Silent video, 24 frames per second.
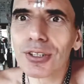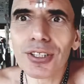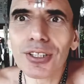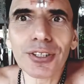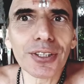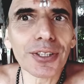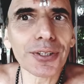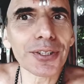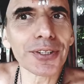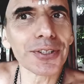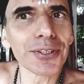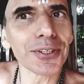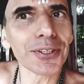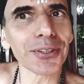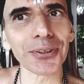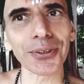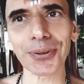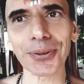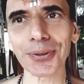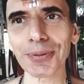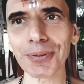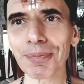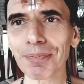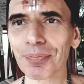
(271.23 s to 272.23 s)
you know,
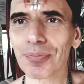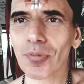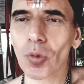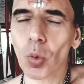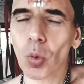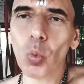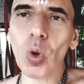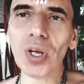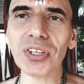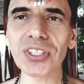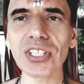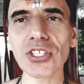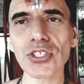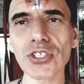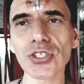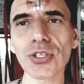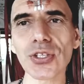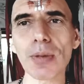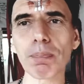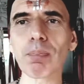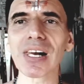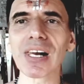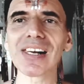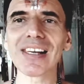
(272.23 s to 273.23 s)
what is the
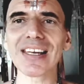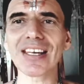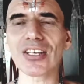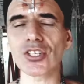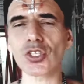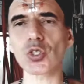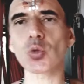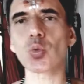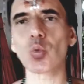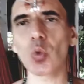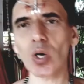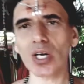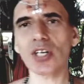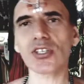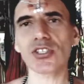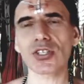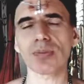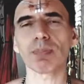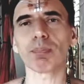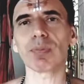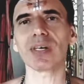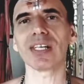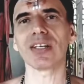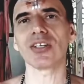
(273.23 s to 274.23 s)
place, where is the
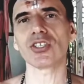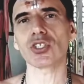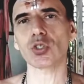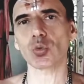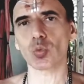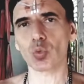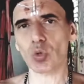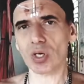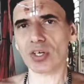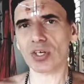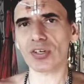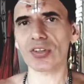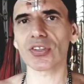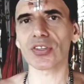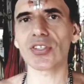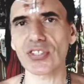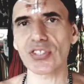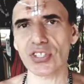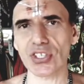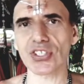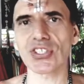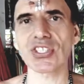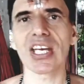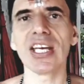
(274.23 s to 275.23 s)
place where this
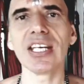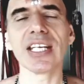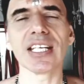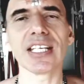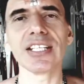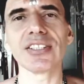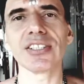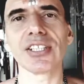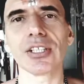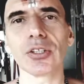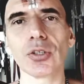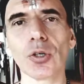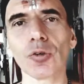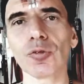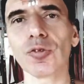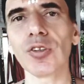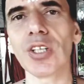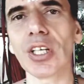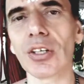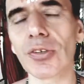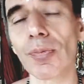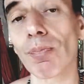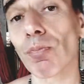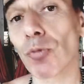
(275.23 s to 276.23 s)
is hitting your
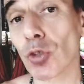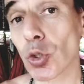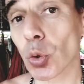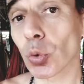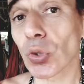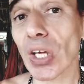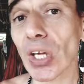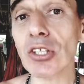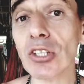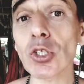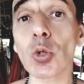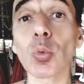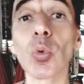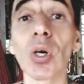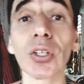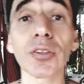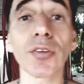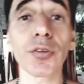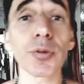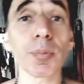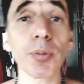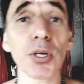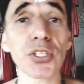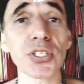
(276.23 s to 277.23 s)
field? So that's one of the
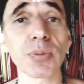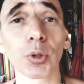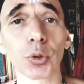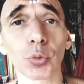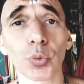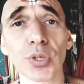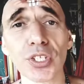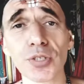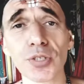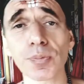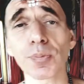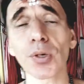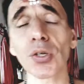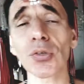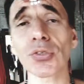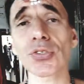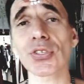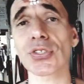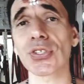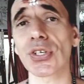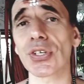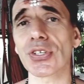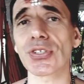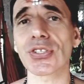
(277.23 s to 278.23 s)
possible
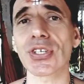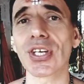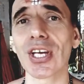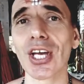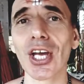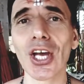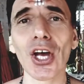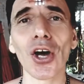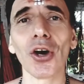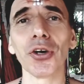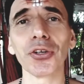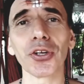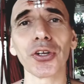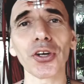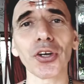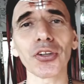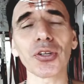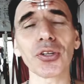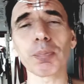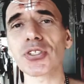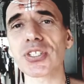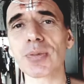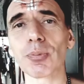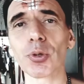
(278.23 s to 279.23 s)
responses. Another
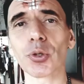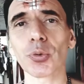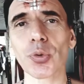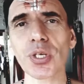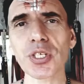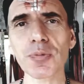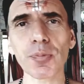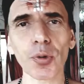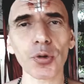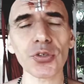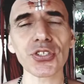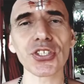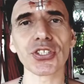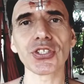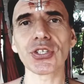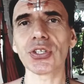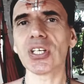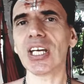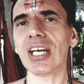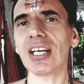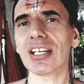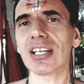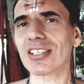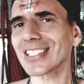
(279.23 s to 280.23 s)
possible response is,
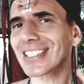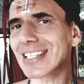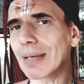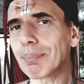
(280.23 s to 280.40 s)
okay, step